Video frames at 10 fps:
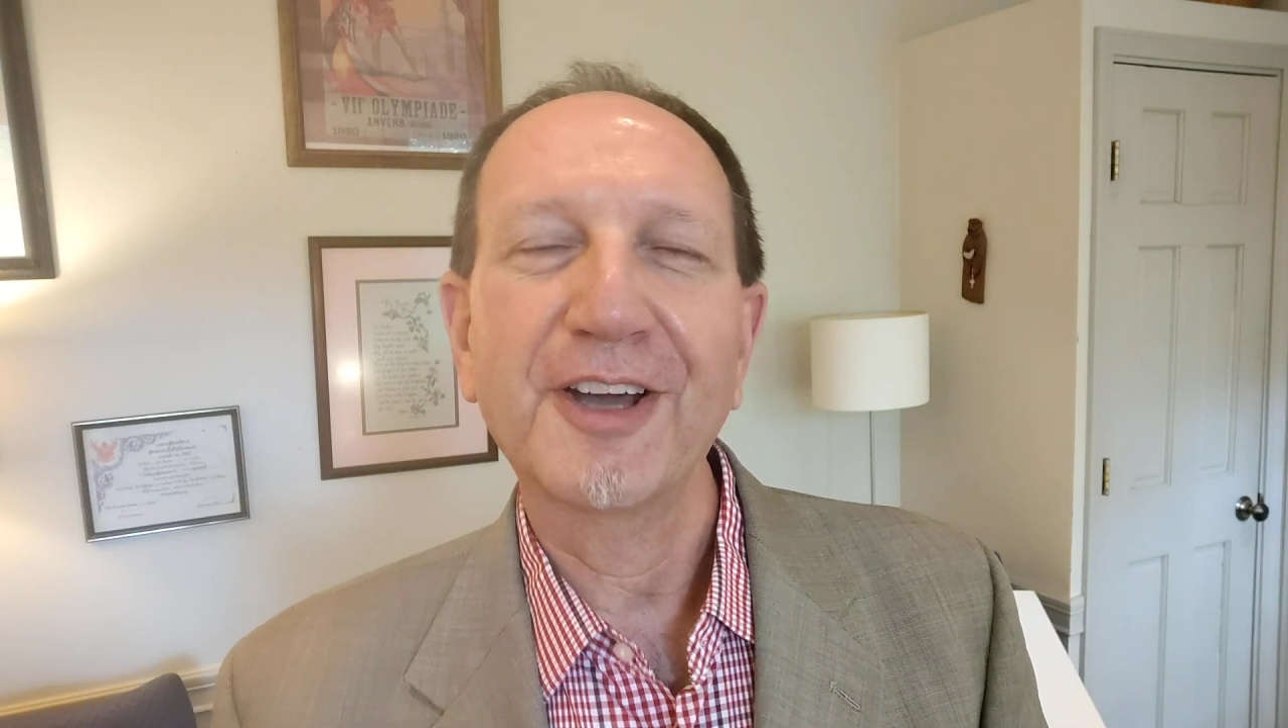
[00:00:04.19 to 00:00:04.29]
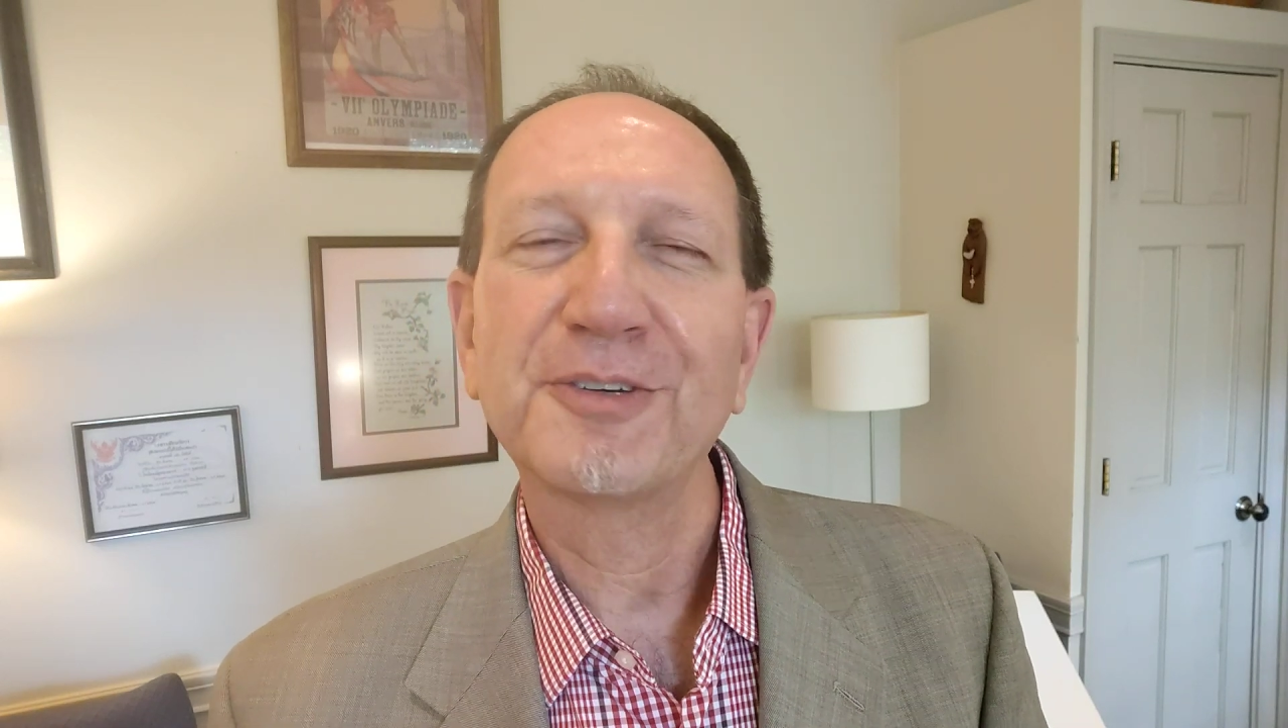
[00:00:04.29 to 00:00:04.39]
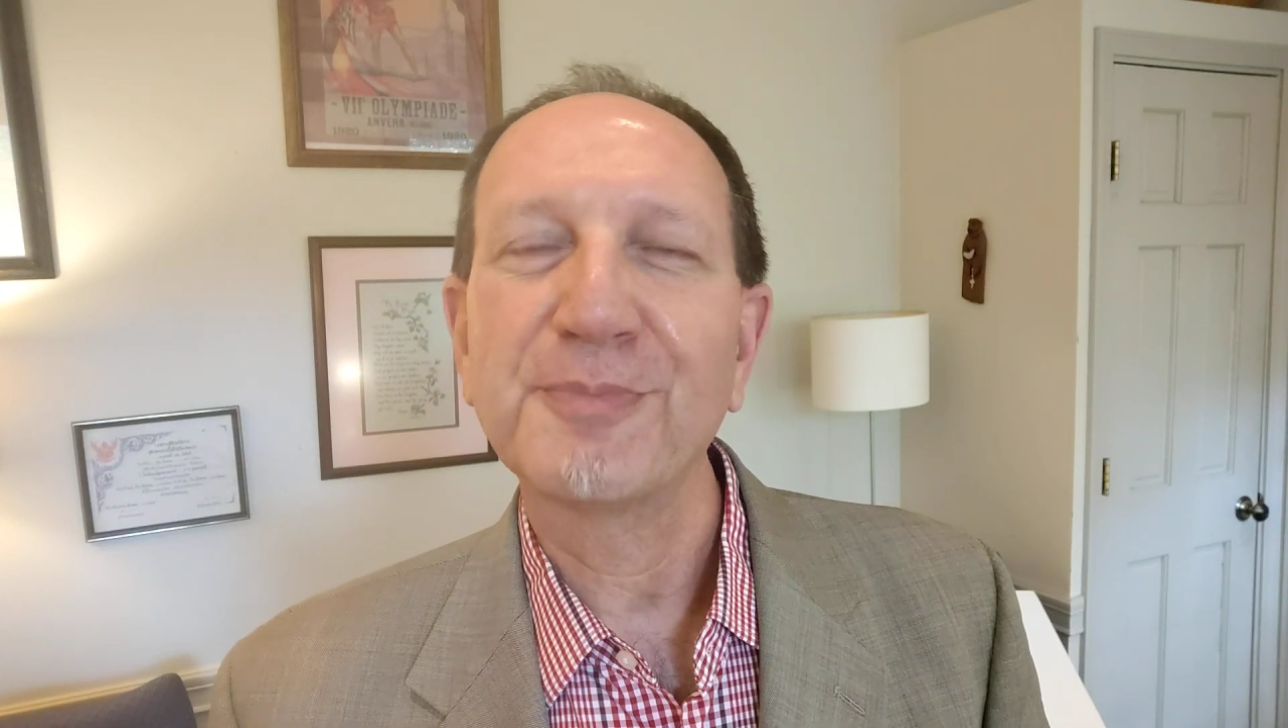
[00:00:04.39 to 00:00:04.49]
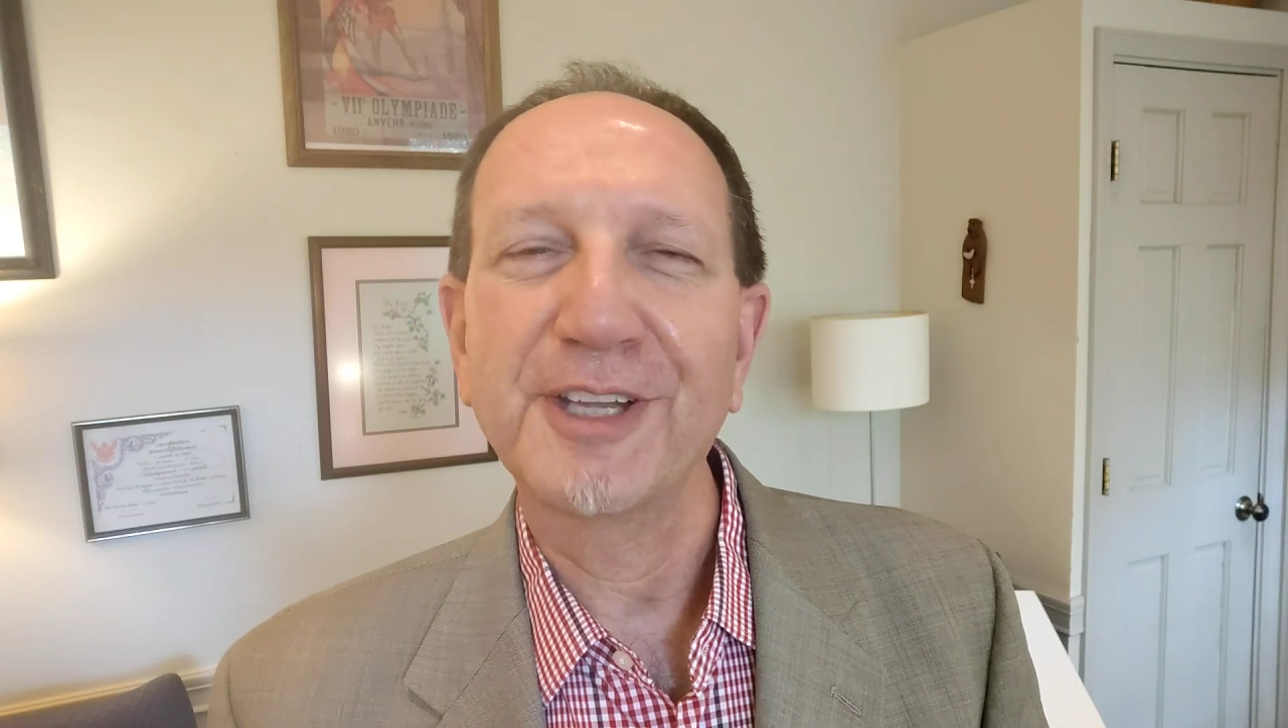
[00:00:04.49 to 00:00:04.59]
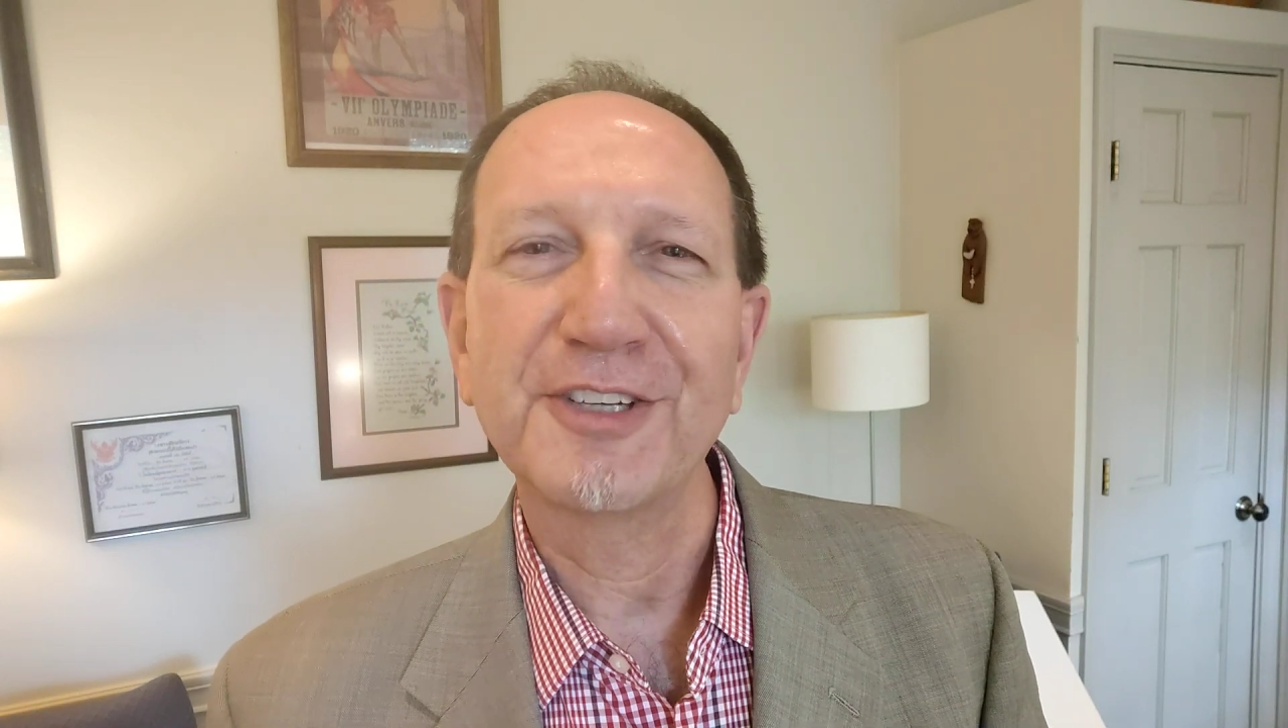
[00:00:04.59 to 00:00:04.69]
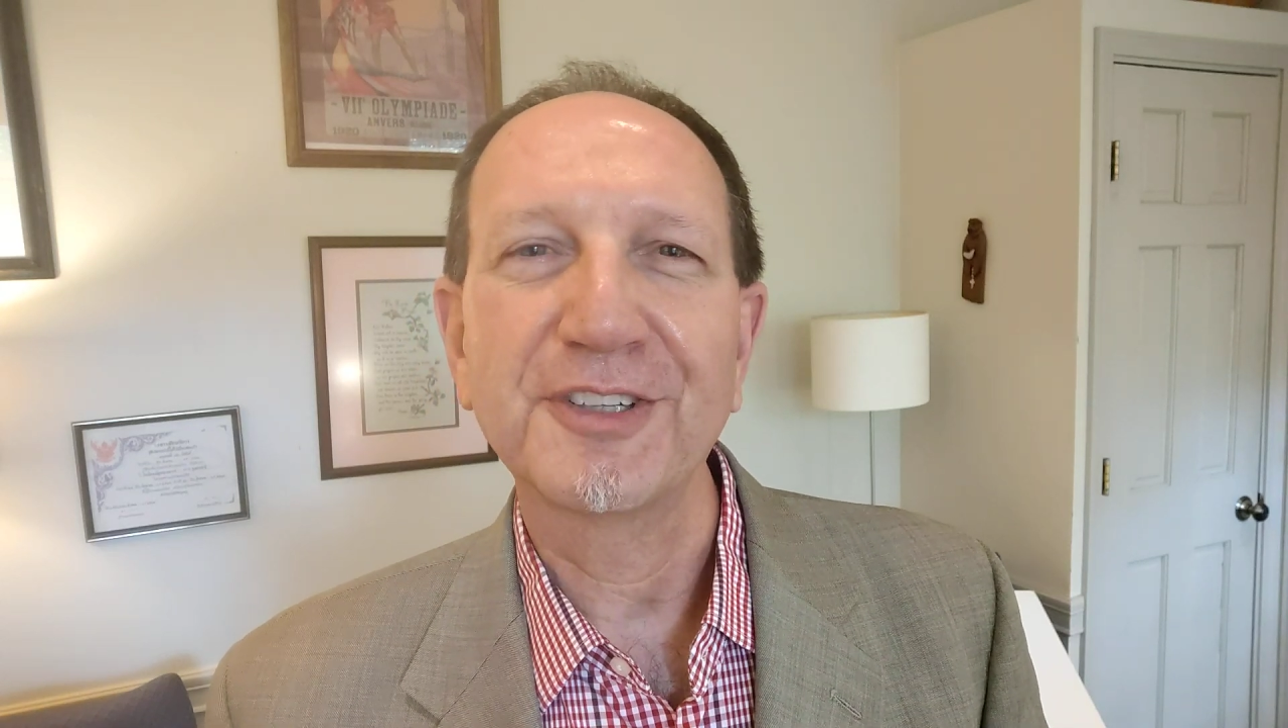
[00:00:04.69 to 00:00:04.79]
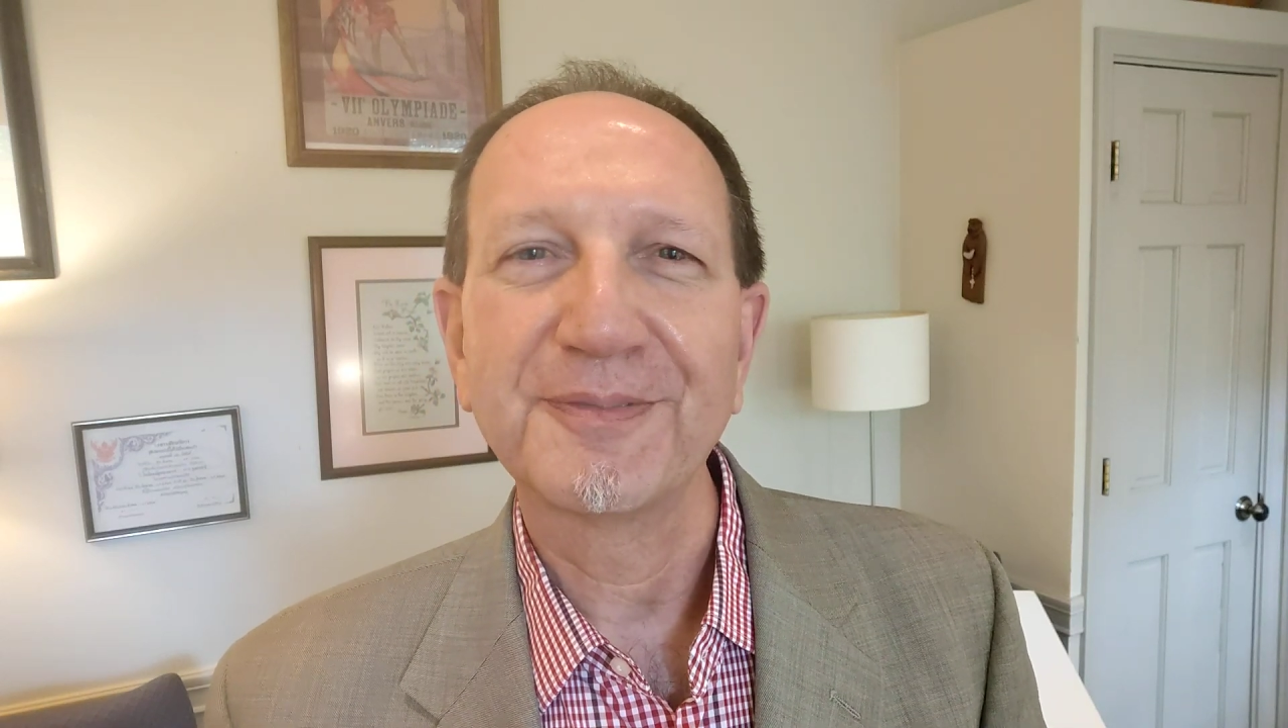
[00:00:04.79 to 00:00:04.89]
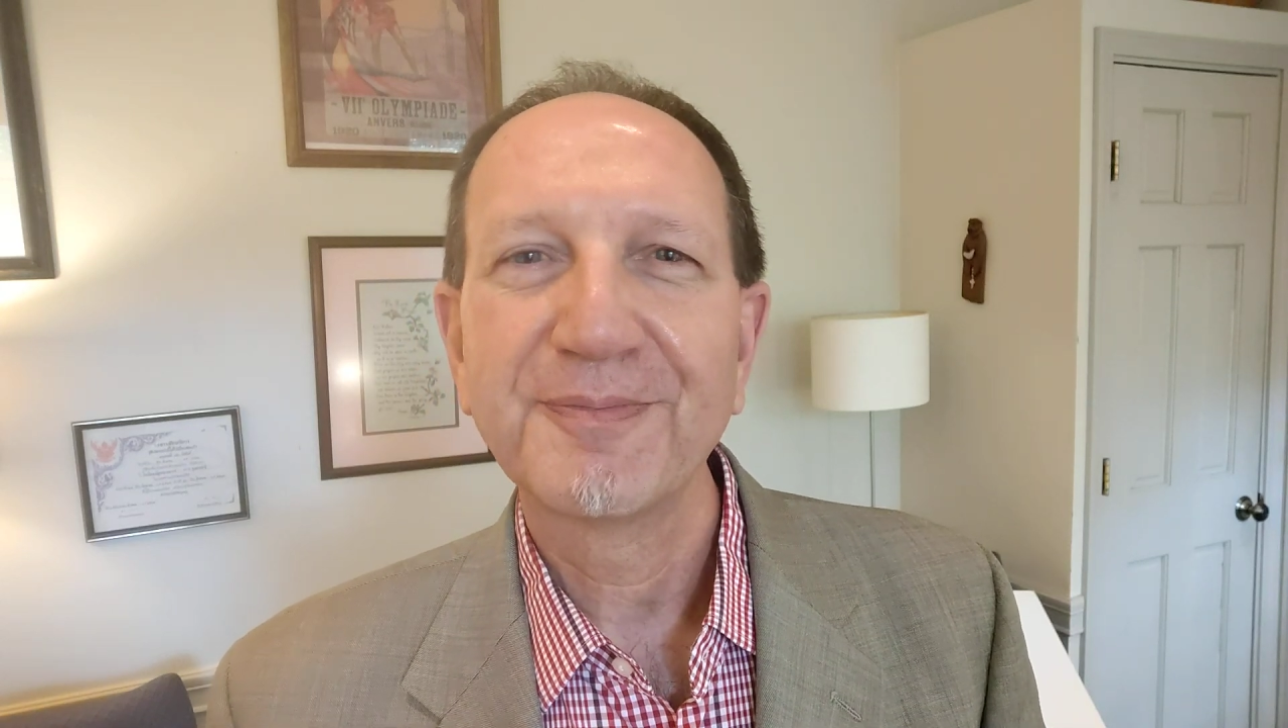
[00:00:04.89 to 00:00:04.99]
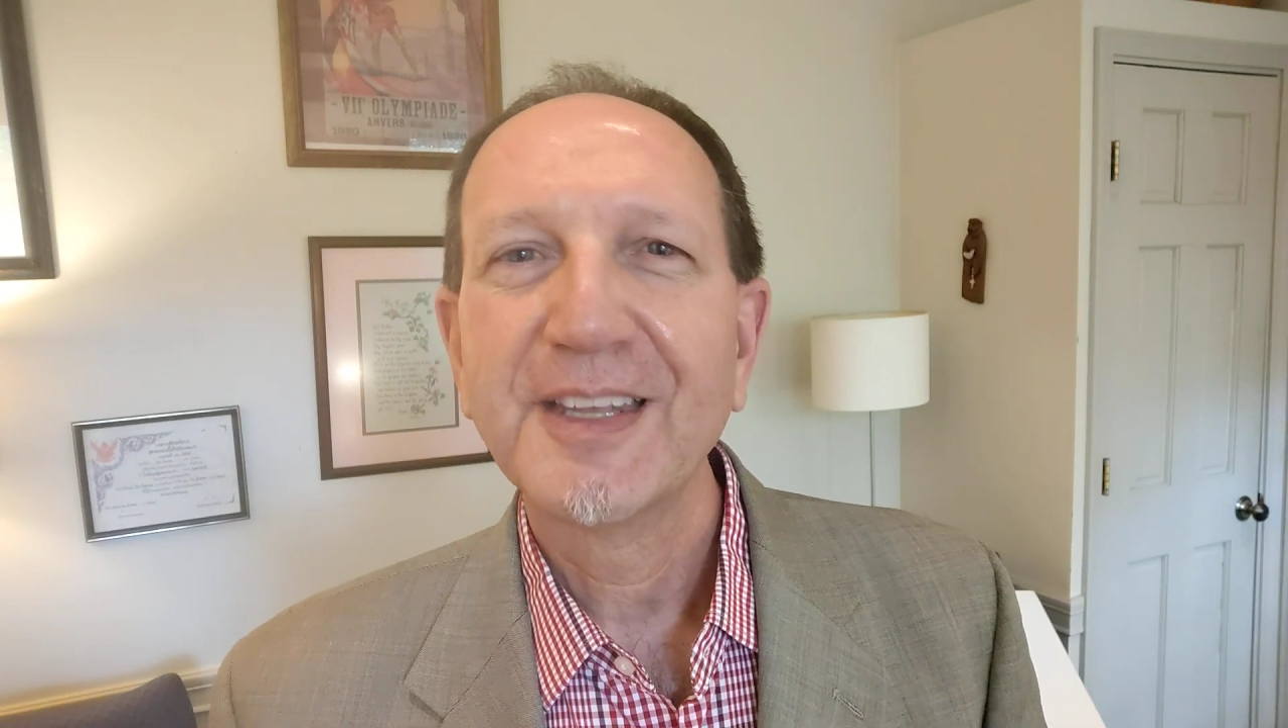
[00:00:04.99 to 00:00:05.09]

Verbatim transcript: contemplation.